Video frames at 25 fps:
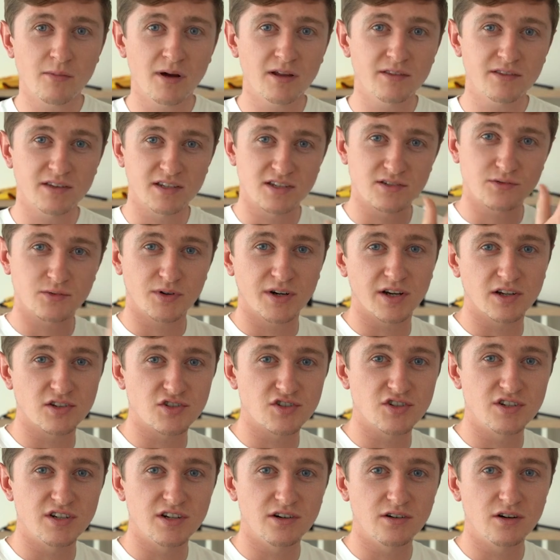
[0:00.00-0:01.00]
month is
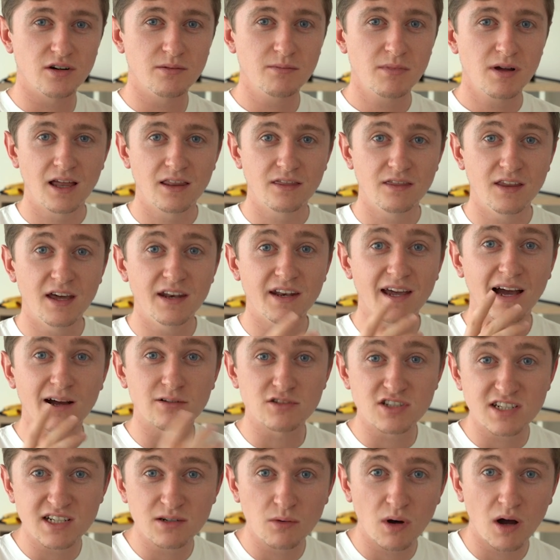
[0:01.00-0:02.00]
300 dirham. Then
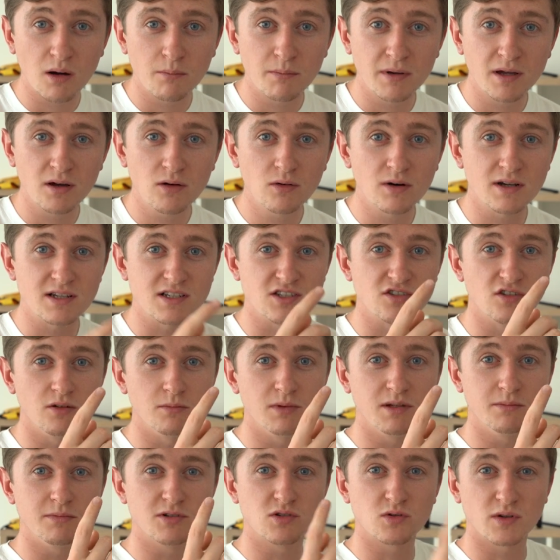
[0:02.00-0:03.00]
our DEWA bill is
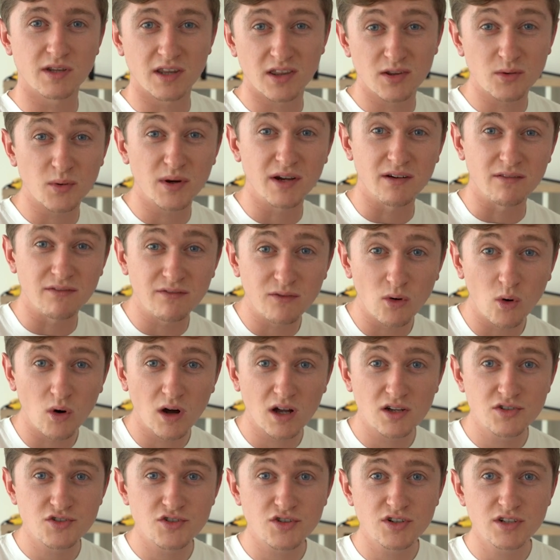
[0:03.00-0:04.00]
normally between 300 and
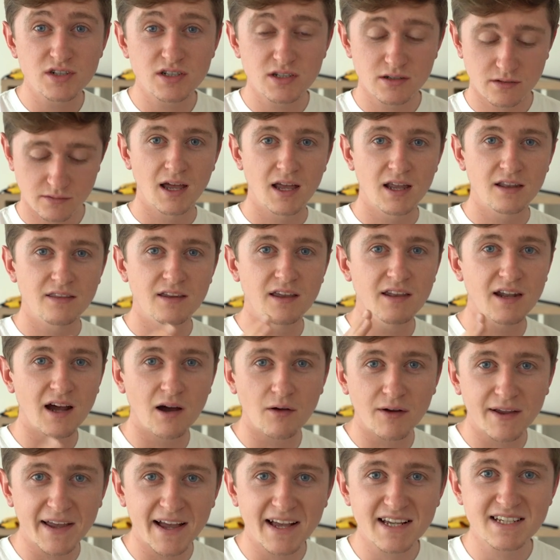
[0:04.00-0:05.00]
400. Then
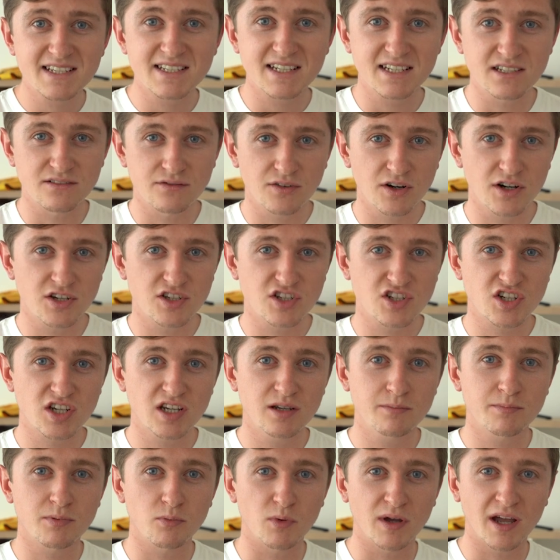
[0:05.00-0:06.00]
our gas is very
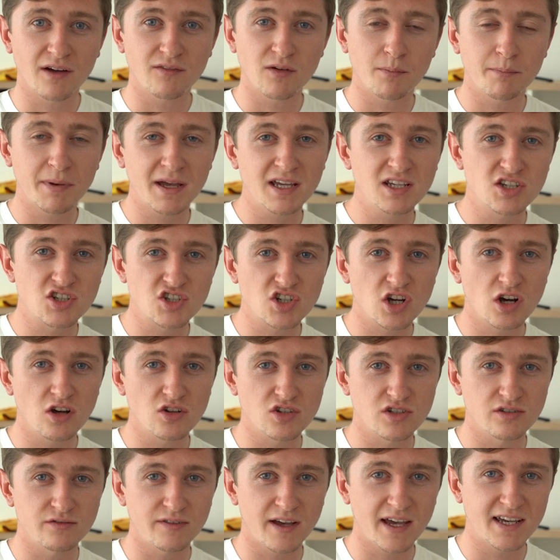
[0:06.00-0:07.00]
cheap. We have a base
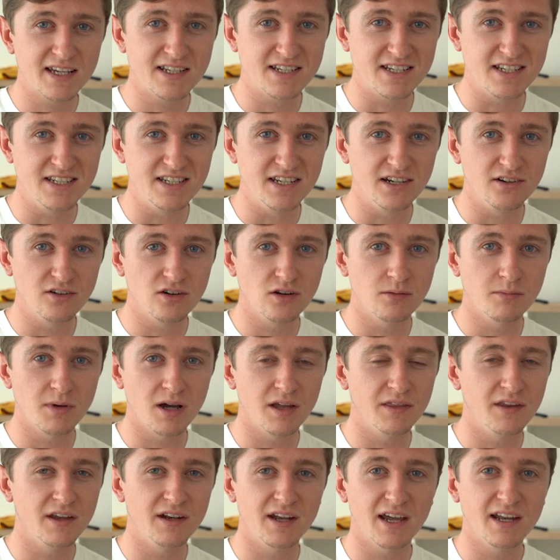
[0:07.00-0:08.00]
charge of 80 dirham
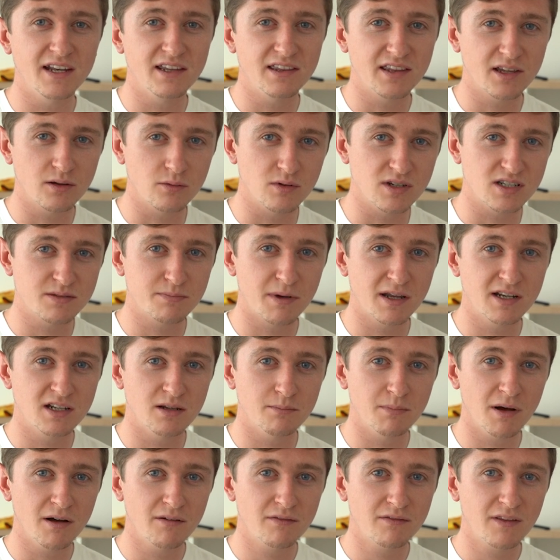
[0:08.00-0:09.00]
and then anything we spend
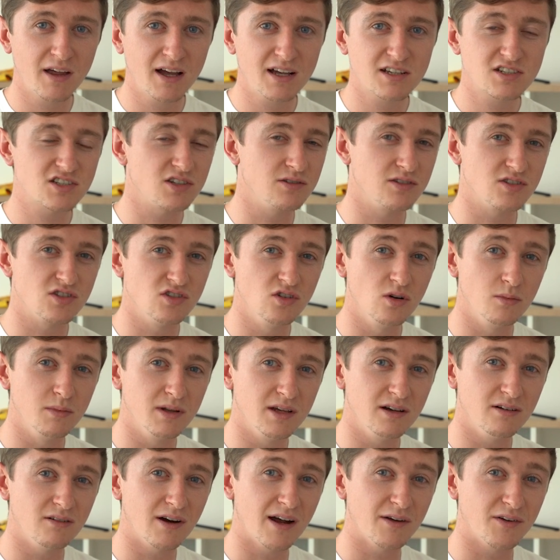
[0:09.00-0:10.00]
above that, so it's
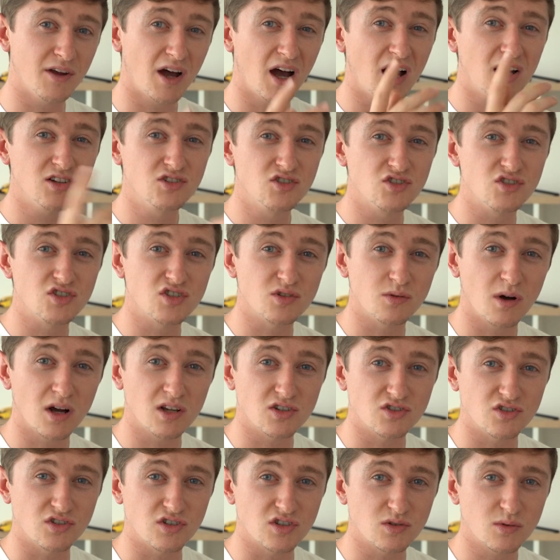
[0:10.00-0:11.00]
normally around 100 to
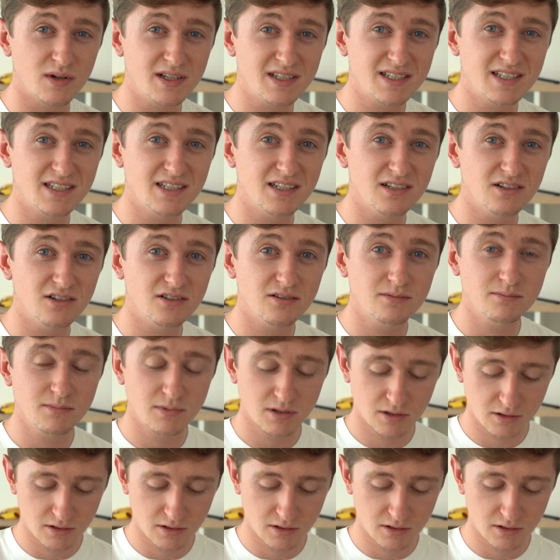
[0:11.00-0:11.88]
120 dirham.